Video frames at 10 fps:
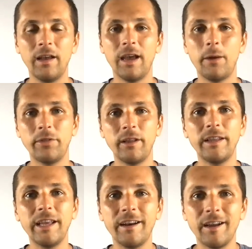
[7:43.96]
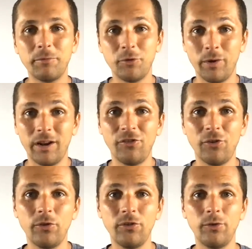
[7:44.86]
everything leading up to what I
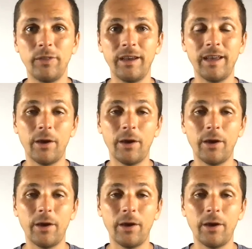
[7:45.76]
showed you today,